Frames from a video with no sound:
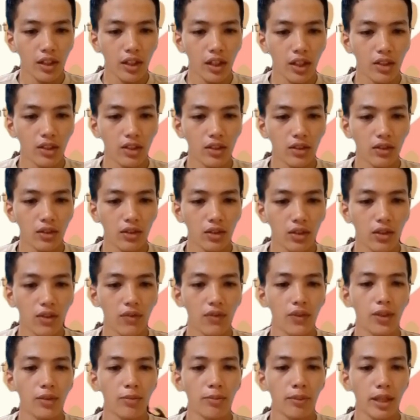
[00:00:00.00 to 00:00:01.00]
in their
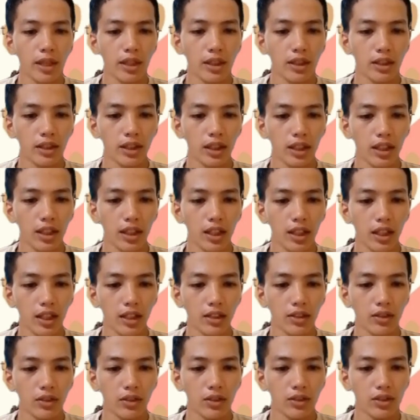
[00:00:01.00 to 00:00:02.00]
government
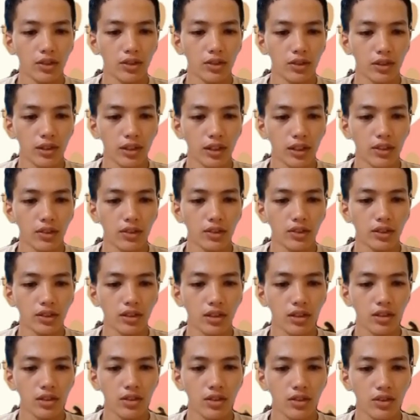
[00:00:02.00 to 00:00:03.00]
and or duly
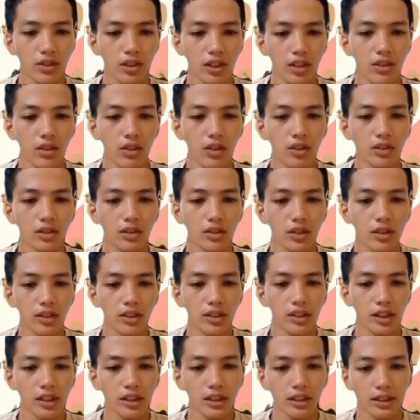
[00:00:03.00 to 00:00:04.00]
constituted
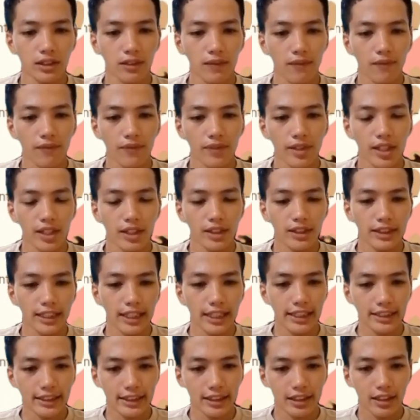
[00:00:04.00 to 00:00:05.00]
authorities.
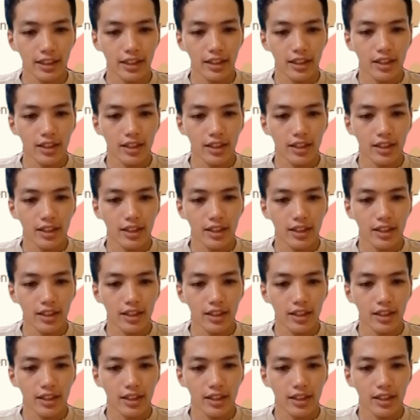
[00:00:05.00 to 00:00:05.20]
6.